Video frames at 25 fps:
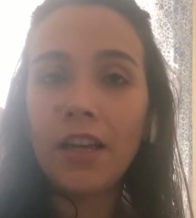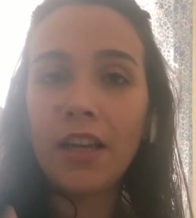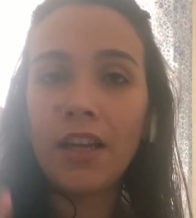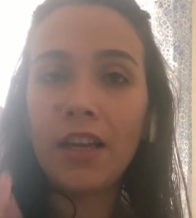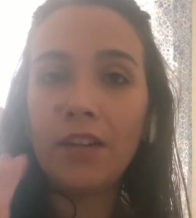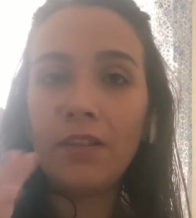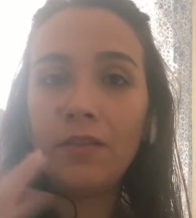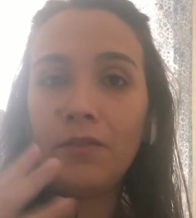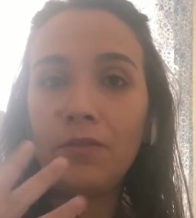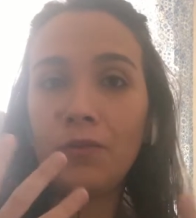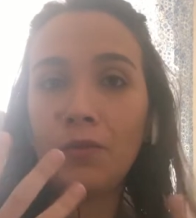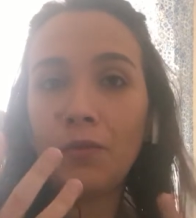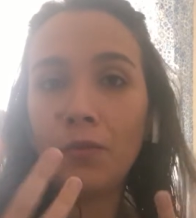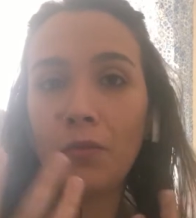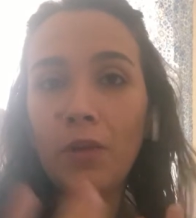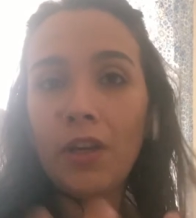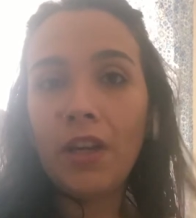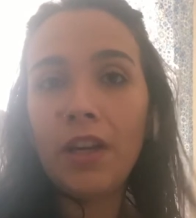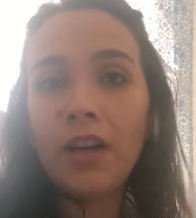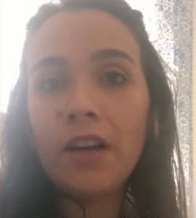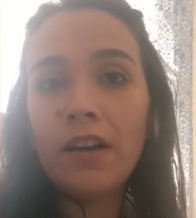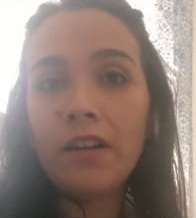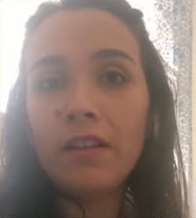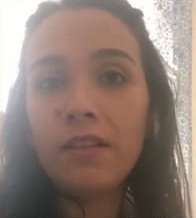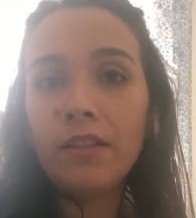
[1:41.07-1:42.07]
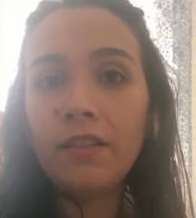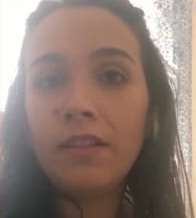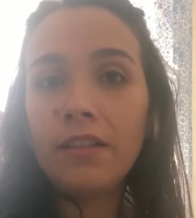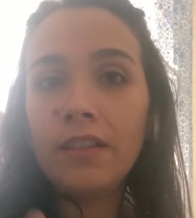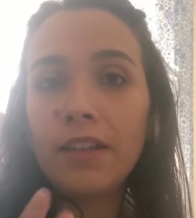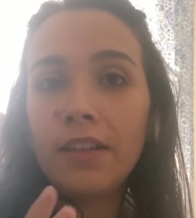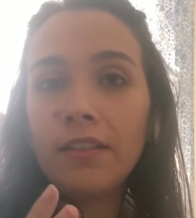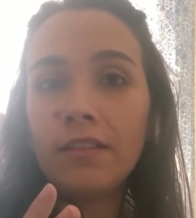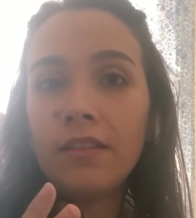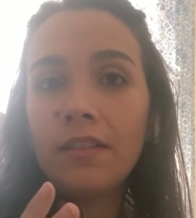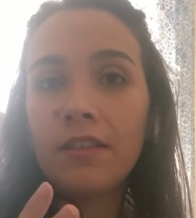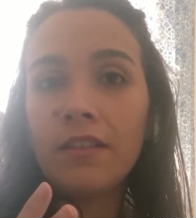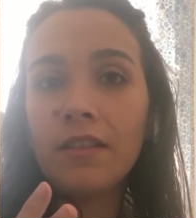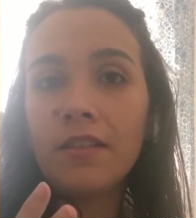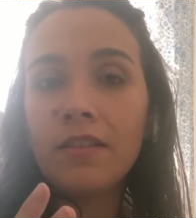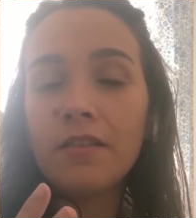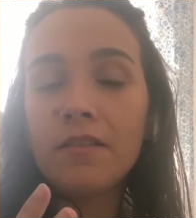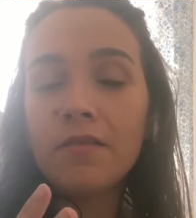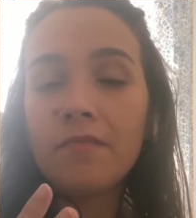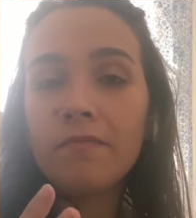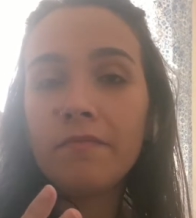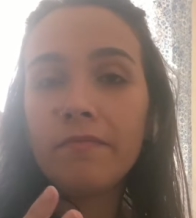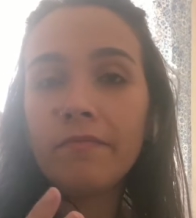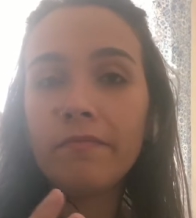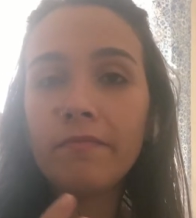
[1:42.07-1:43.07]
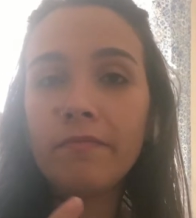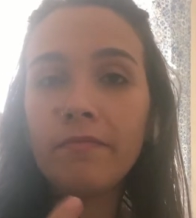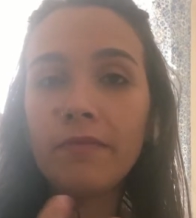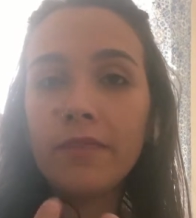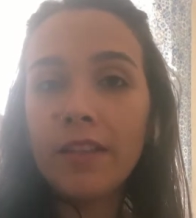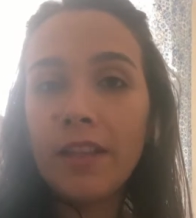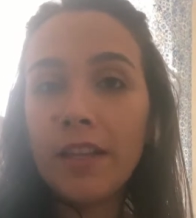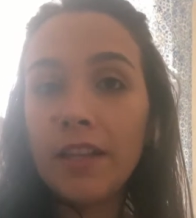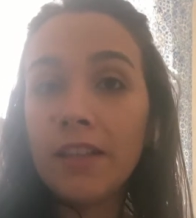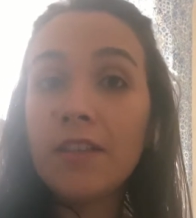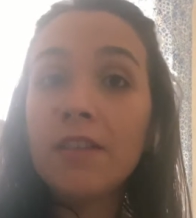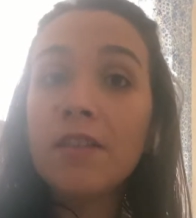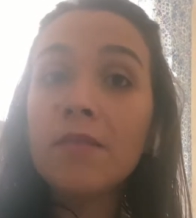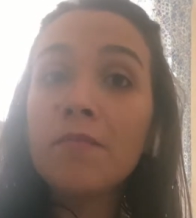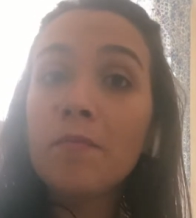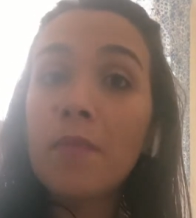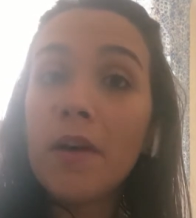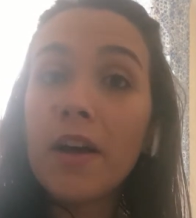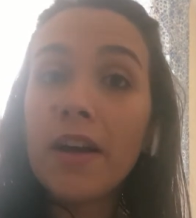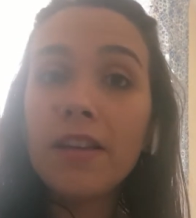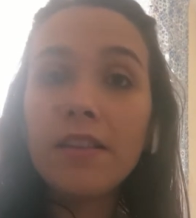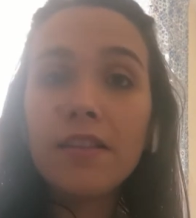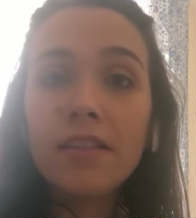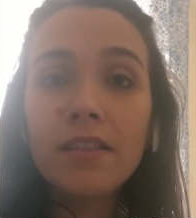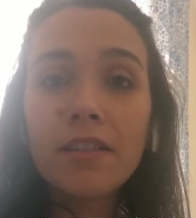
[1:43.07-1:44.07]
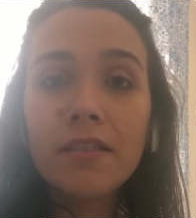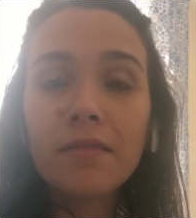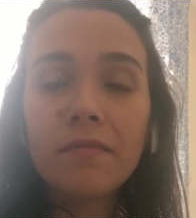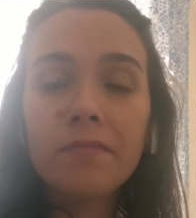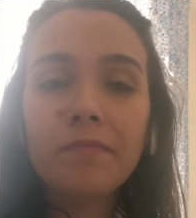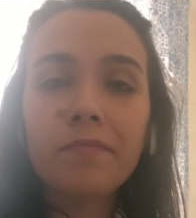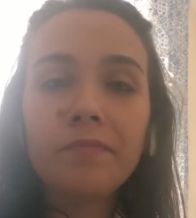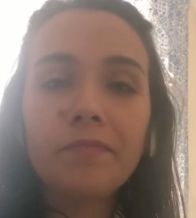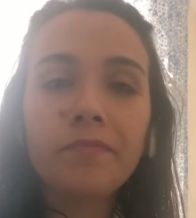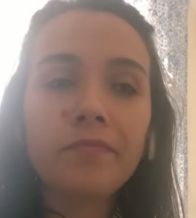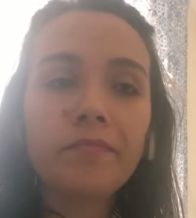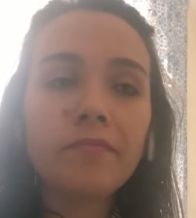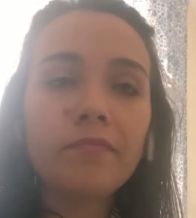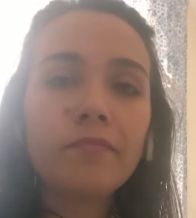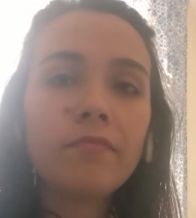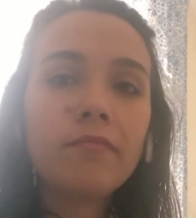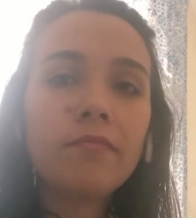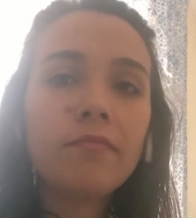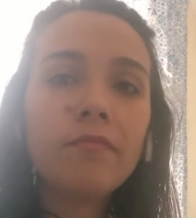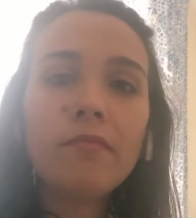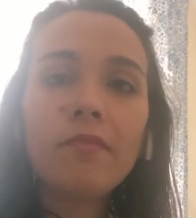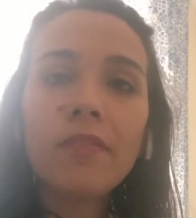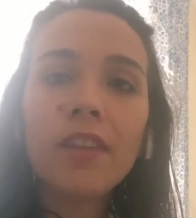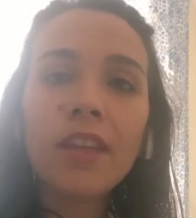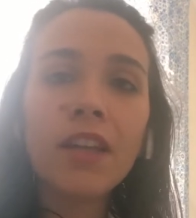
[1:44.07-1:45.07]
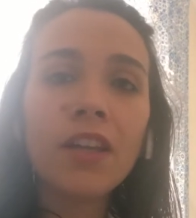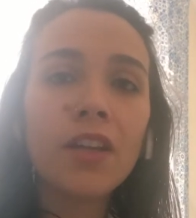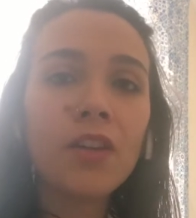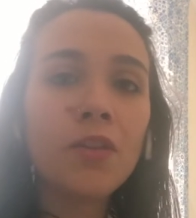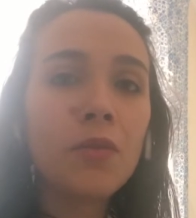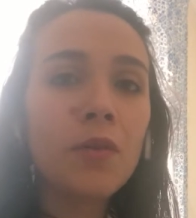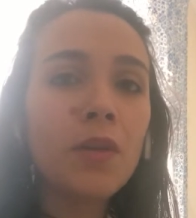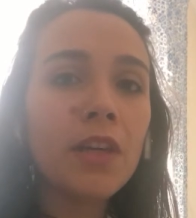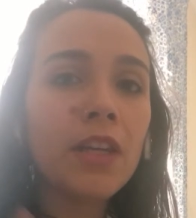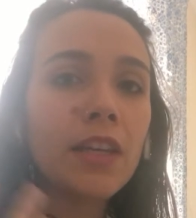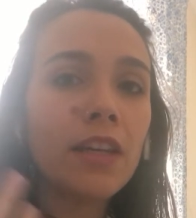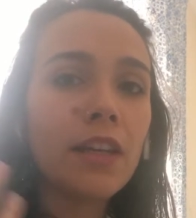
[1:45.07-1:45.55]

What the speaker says: and we are in that space, and